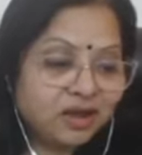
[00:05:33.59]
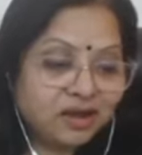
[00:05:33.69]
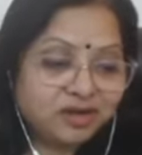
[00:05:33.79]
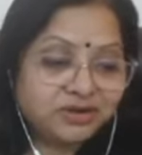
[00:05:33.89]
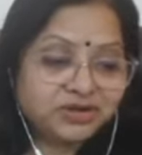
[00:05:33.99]

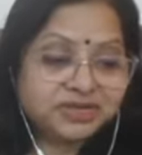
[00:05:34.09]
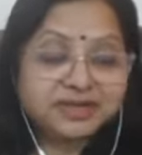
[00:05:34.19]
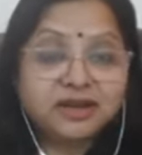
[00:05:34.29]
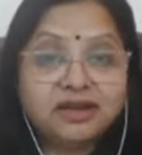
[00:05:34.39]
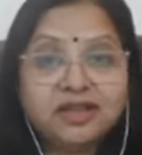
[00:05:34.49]
And she's
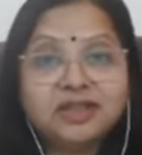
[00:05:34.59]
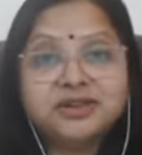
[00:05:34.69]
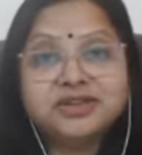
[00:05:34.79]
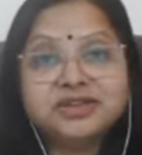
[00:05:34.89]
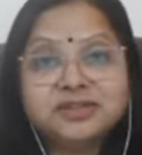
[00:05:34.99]
guilty
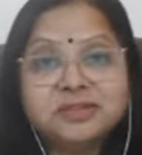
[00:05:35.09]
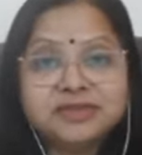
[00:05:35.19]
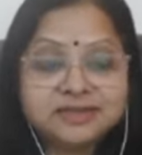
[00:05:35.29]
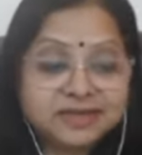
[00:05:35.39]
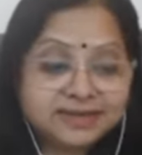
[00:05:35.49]
that she's
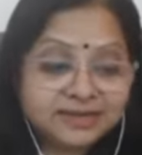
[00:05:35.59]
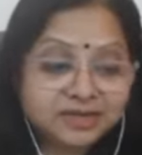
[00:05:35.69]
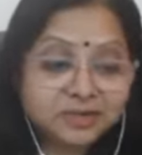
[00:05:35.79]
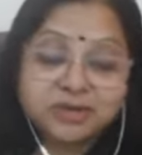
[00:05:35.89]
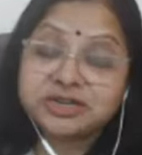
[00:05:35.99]
missed the
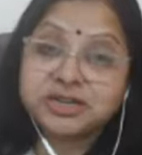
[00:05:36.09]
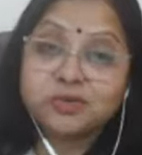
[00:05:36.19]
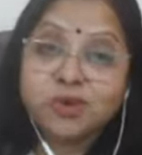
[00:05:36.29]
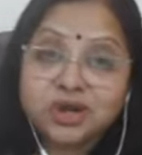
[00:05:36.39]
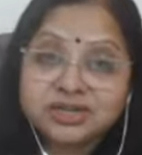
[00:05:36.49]
session, but she
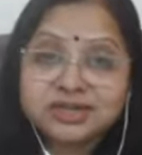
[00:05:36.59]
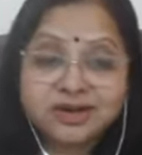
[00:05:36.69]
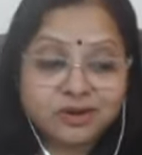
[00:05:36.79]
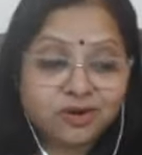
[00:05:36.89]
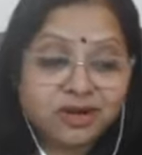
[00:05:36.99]
watched the
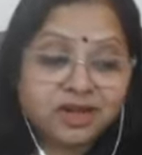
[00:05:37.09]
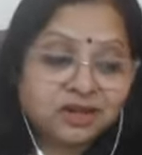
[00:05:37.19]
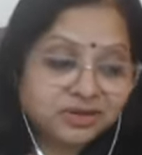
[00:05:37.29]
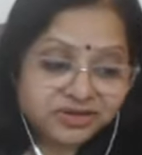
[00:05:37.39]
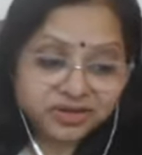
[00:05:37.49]
recording
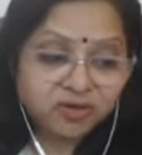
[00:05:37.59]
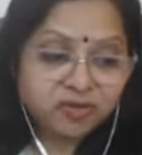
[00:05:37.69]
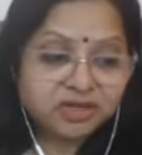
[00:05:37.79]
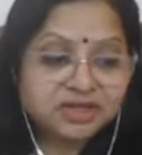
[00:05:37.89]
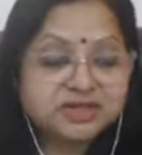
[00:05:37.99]
and she gave
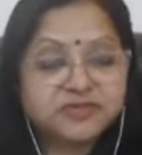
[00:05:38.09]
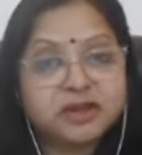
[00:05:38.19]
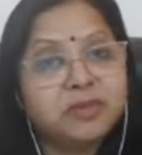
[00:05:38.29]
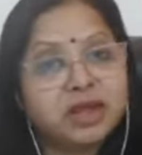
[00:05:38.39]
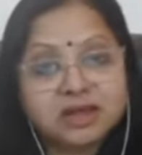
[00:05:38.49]
me this
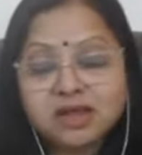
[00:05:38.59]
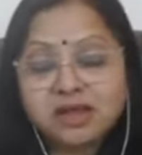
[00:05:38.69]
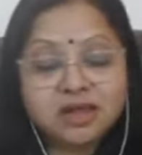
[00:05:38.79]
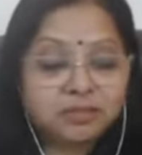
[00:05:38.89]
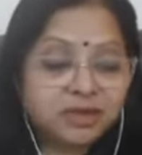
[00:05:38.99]
feedback
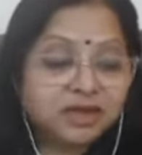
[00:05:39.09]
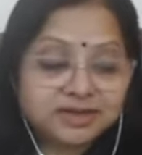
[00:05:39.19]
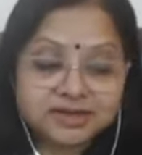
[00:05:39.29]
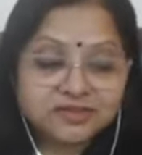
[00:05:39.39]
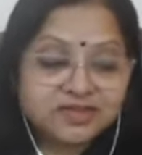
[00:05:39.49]
by
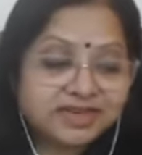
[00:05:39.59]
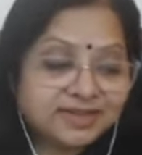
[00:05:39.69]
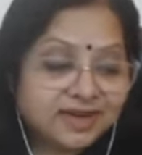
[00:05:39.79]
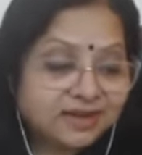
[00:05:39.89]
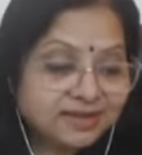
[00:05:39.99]
herself. She
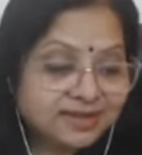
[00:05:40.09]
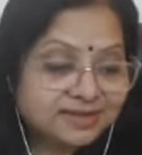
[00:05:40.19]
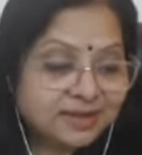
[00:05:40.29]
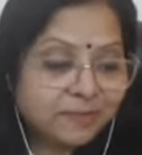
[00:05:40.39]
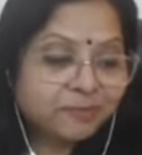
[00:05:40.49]
sent
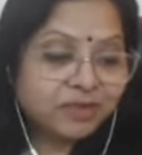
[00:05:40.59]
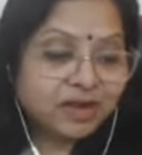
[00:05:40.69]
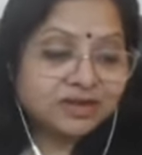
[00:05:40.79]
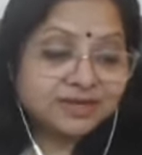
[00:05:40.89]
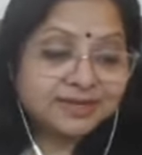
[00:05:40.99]
this
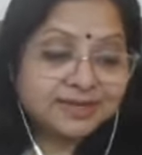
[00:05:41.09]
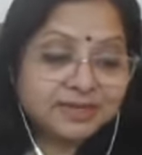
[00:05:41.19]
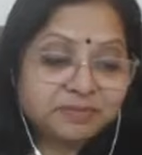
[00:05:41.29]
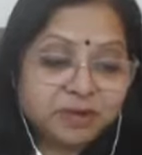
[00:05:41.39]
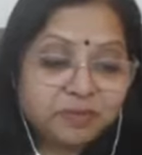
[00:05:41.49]
and she
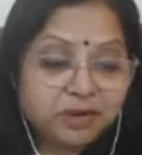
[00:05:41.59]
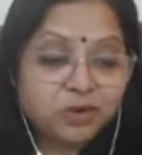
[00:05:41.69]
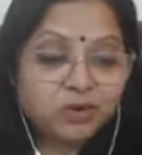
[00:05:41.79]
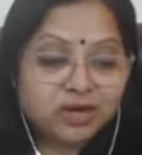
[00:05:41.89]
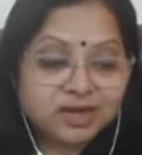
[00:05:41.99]
says, people
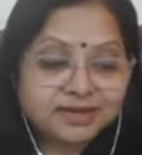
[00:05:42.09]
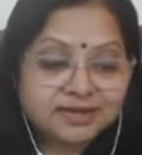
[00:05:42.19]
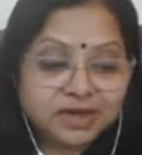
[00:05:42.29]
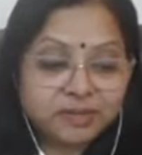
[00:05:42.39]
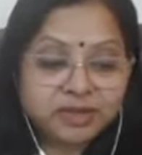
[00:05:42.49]
don't
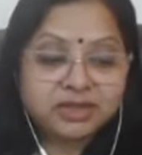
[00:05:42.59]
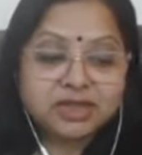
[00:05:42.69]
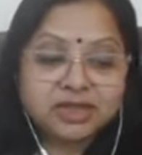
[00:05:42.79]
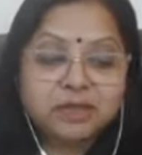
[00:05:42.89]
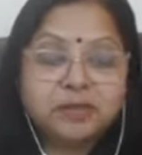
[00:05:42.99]
understand me.
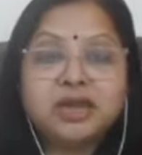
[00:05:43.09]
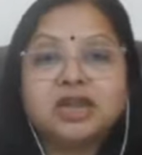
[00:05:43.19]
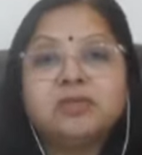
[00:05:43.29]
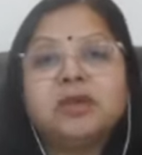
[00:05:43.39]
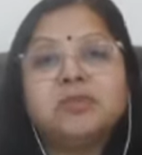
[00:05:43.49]
They keep
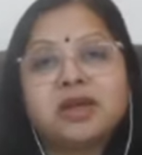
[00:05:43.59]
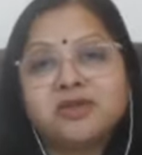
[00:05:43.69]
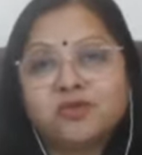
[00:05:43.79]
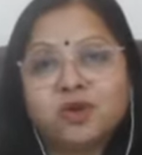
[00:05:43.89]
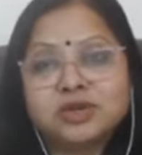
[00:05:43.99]
telling me
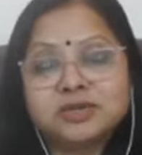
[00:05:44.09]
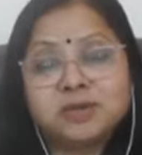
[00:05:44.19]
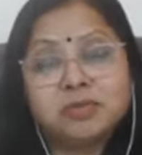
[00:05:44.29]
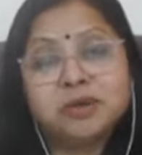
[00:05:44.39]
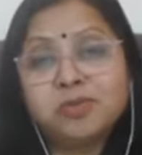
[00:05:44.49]
my faults.
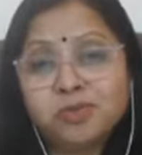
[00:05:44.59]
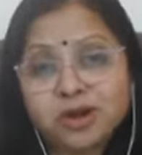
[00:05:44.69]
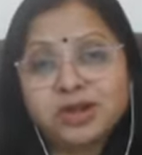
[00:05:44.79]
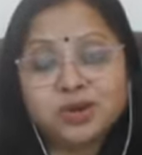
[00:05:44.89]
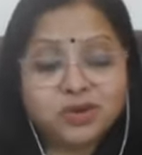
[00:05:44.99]
People
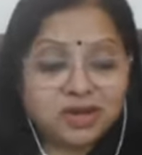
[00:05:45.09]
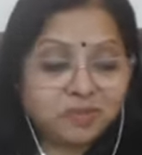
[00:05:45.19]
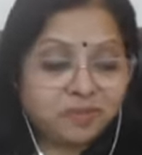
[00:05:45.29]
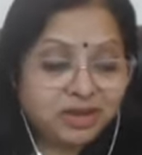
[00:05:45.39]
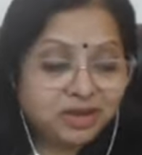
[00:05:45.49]
point out
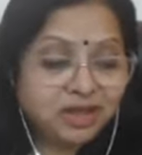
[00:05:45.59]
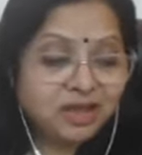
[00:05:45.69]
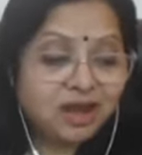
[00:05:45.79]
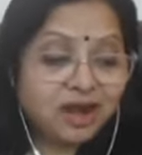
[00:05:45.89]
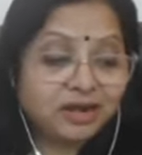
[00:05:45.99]
at me
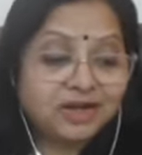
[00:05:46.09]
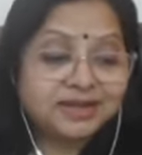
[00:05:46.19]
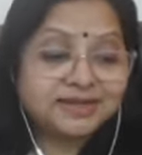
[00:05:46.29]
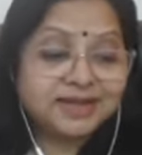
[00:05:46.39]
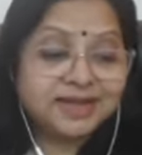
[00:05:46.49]
and
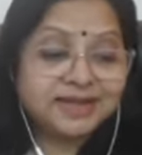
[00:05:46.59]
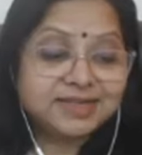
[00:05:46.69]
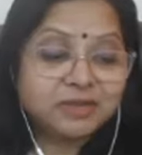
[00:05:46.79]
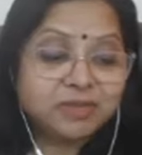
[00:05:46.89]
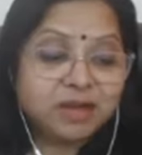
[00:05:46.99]
it stays
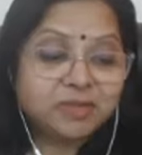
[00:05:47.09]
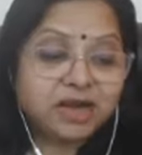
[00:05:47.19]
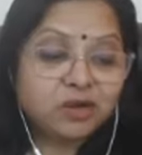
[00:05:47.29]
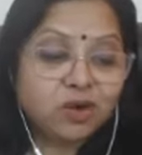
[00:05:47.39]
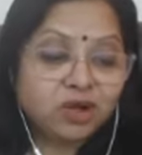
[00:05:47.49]
in my
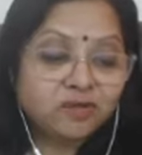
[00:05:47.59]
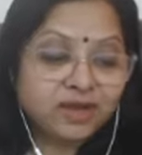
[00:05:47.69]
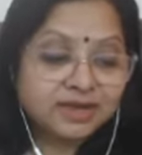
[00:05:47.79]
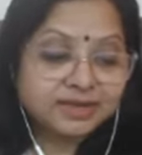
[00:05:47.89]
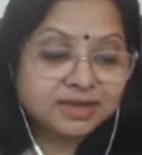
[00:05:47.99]
mind
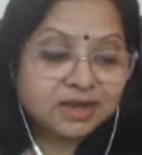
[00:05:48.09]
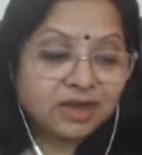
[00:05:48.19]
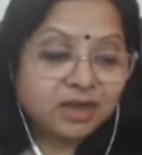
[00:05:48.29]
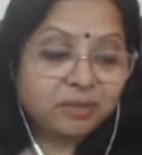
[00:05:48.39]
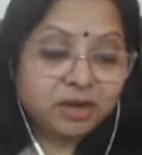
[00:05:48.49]
always.
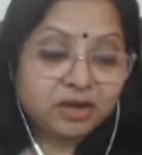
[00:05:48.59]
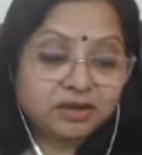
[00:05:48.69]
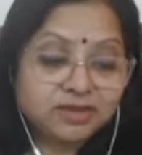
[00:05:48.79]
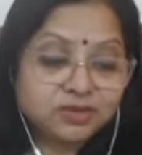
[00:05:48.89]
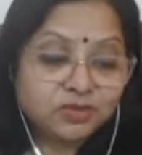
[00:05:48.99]
But
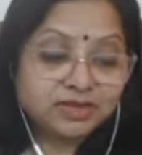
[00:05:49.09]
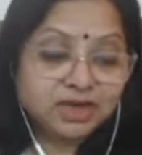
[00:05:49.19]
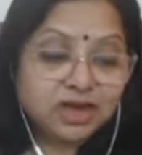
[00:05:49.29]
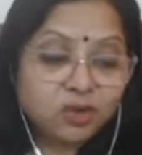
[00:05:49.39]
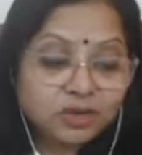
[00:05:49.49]
this was a
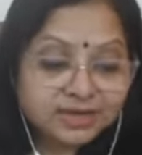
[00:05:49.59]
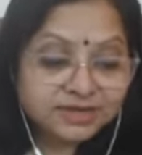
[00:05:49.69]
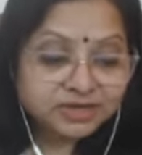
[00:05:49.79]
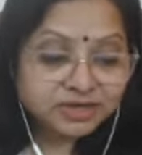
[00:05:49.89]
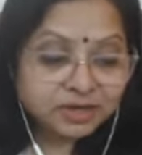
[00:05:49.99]
lovely
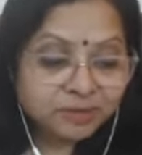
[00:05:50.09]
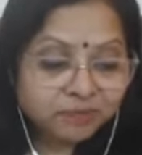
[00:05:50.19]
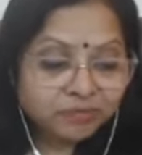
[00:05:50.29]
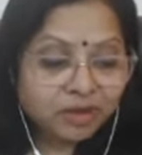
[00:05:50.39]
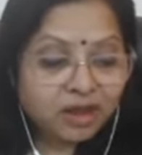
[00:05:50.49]

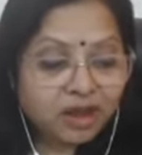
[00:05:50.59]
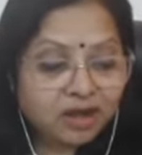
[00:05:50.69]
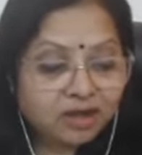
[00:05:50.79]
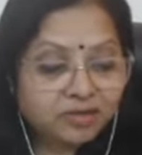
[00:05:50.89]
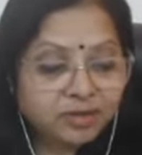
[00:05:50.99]
session.
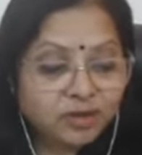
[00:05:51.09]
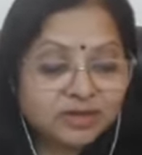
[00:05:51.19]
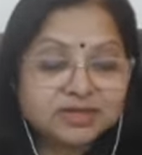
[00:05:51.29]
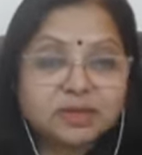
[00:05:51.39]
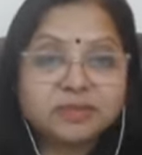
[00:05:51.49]
And
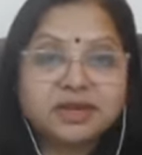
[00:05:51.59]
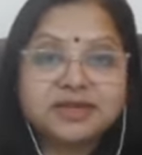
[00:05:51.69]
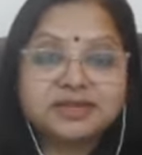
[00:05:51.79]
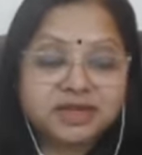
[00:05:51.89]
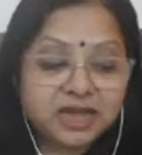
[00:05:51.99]
because some
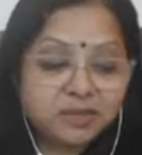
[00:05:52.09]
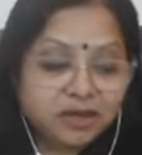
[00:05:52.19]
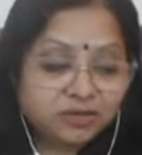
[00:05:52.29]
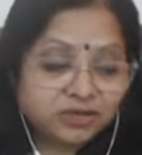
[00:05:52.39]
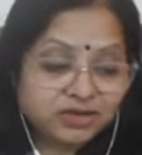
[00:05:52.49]
guest came,
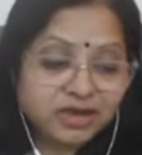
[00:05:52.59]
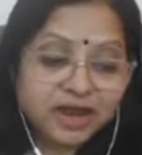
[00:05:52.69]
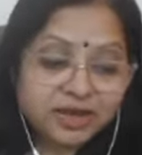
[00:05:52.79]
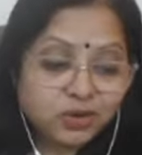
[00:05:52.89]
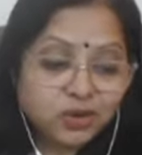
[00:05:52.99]
I was
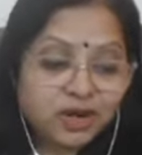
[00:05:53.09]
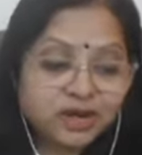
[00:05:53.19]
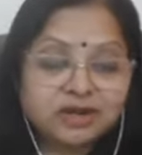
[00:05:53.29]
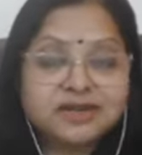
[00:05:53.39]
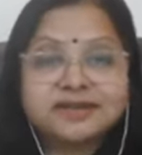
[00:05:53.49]
dying to
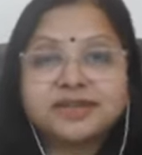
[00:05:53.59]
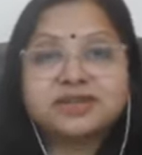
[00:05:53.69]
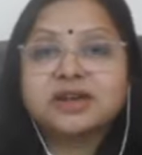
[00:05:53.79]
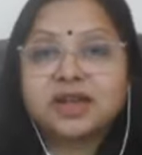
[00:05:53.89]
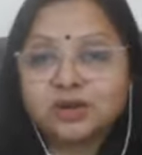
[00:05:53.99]
attend the
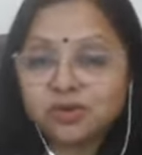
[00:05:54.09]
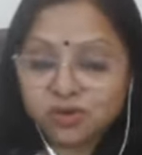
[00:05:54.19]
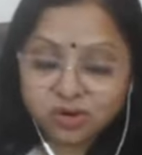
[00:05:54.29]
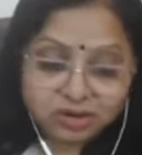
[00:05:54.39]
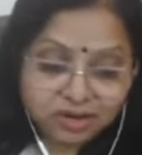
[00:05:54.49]
session. I could
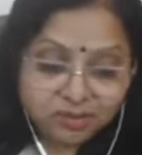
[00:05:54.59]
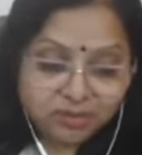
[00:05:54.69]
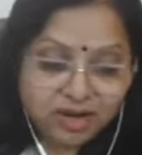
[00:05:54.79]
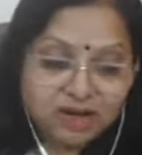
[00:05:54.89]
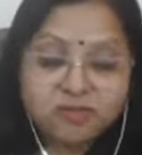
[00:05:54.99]
not come
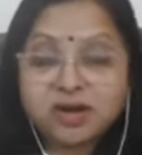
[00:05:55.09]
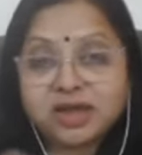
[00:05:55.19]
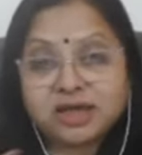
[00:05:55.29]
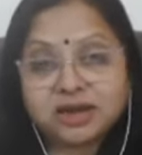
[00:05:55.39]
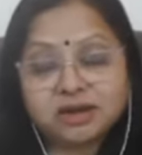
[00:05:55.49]
live, but
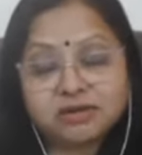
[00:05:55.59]
I